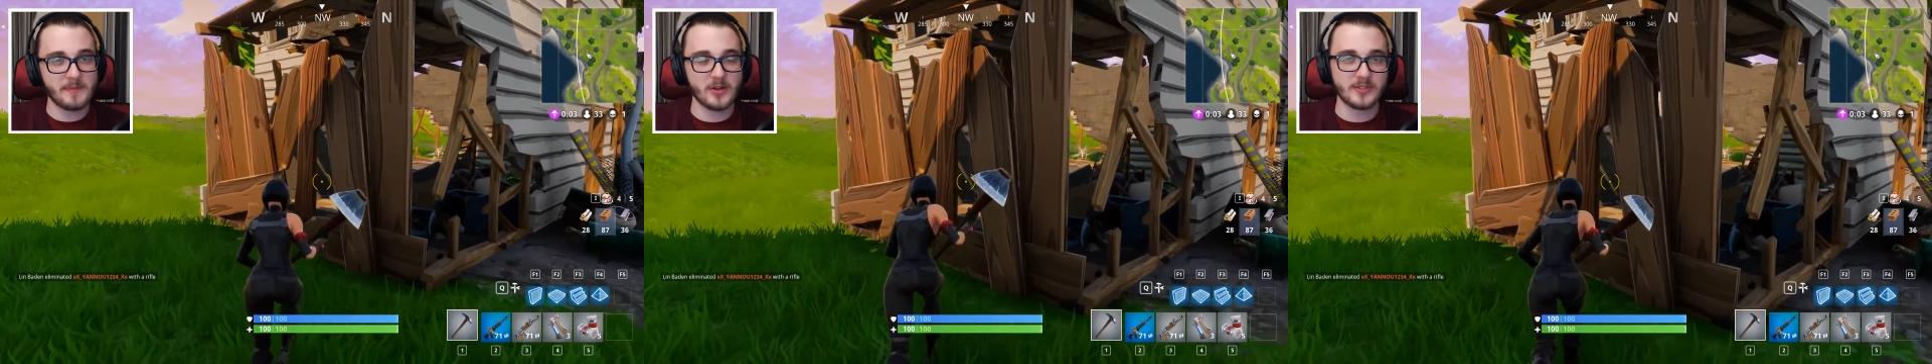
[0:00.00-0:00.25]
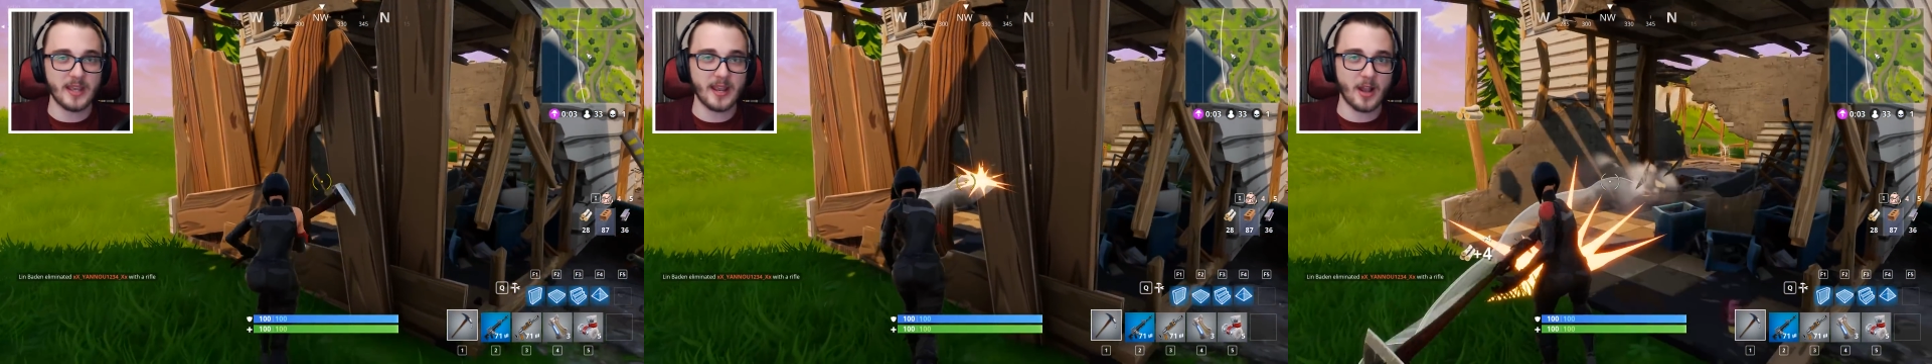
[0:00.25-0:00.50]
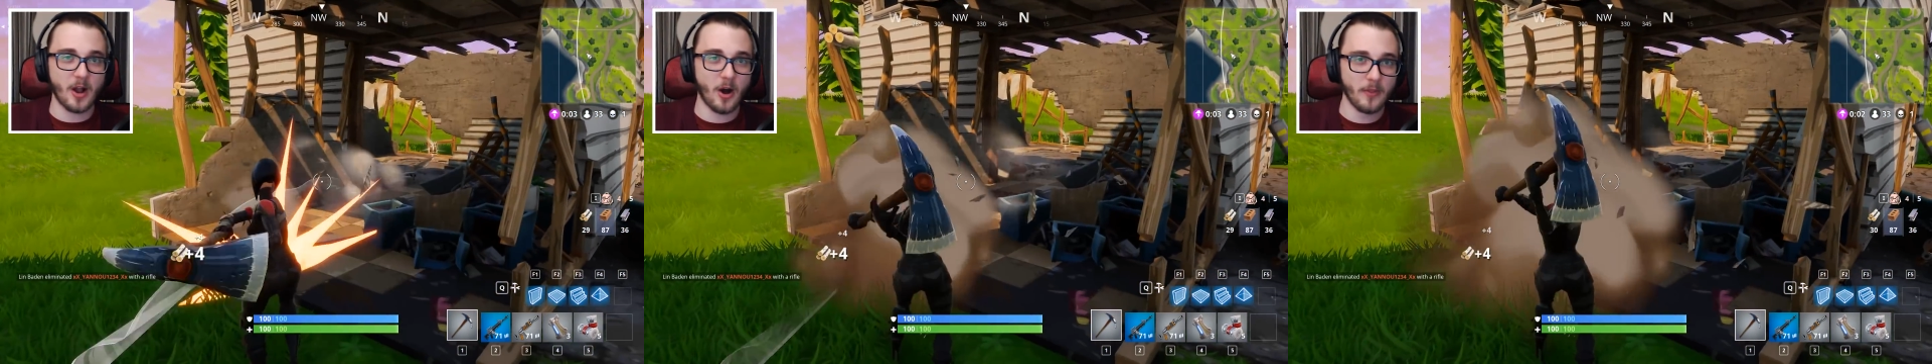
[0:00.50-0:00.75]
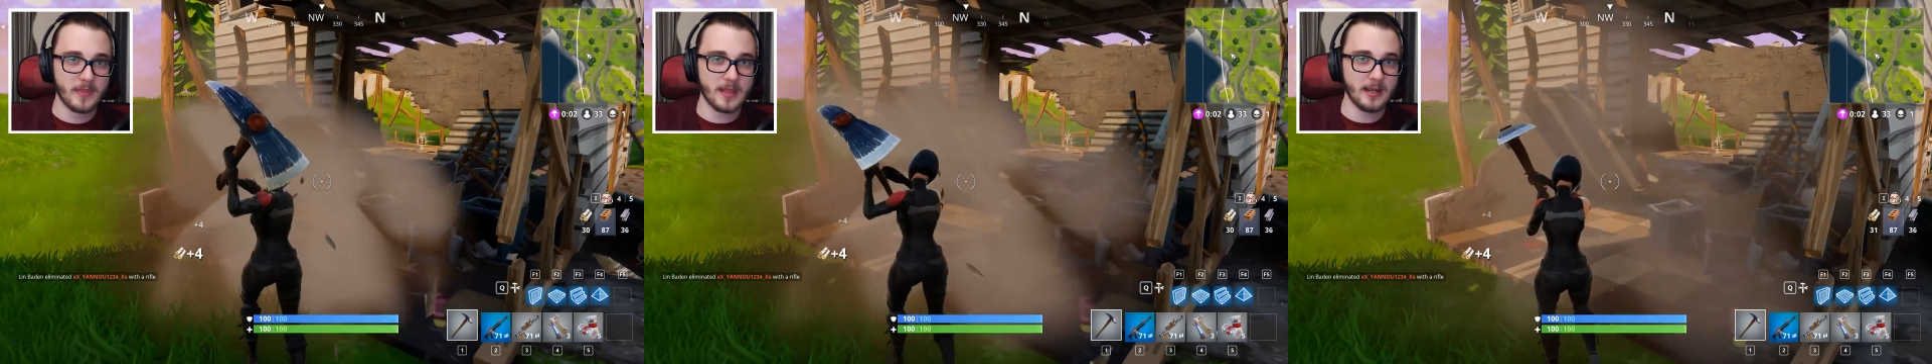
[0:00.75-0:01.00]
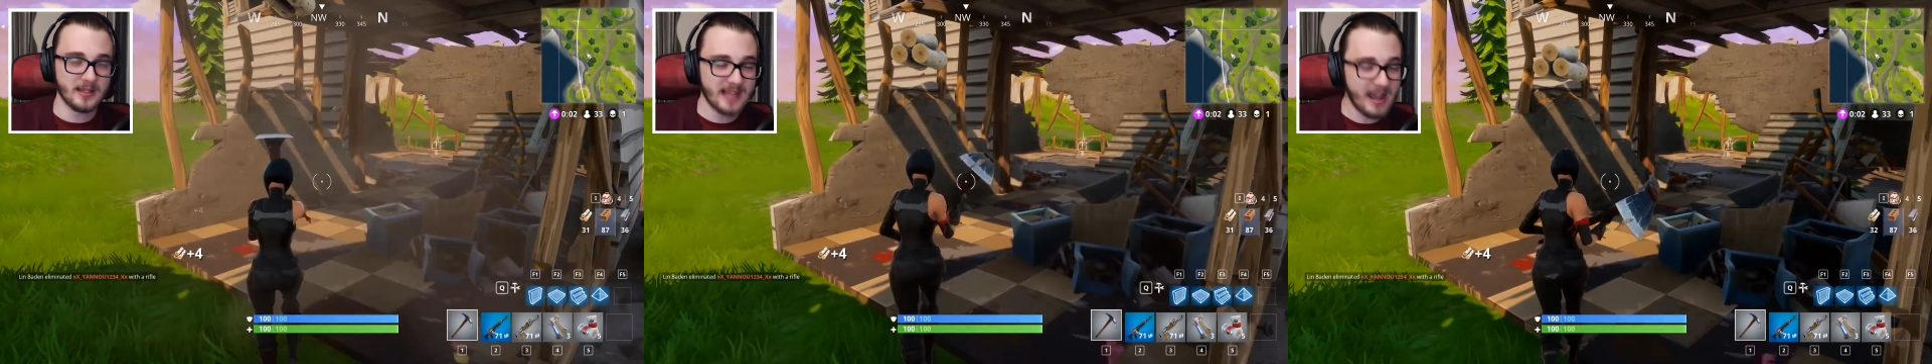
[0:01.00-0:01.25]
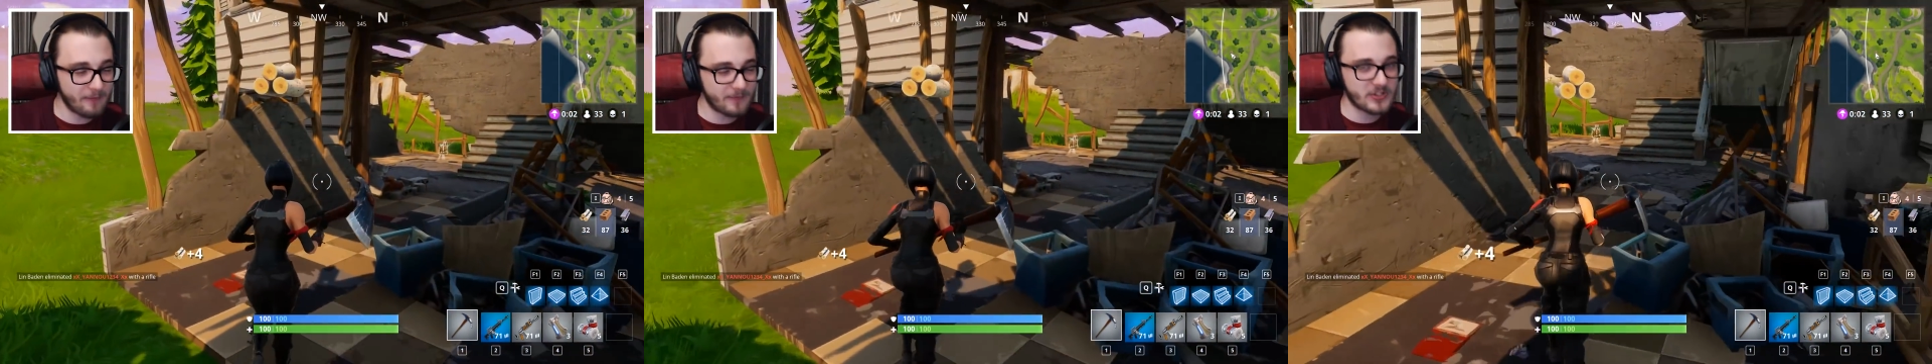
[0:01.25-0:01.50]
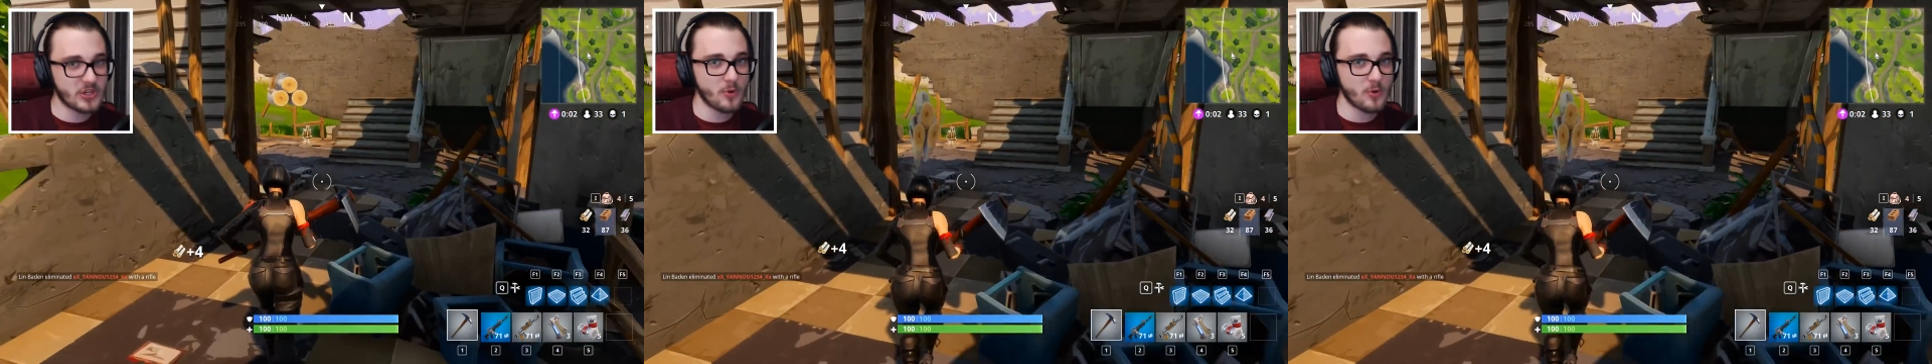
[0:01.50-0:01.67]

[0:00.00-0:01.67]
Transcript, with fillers: building on the left,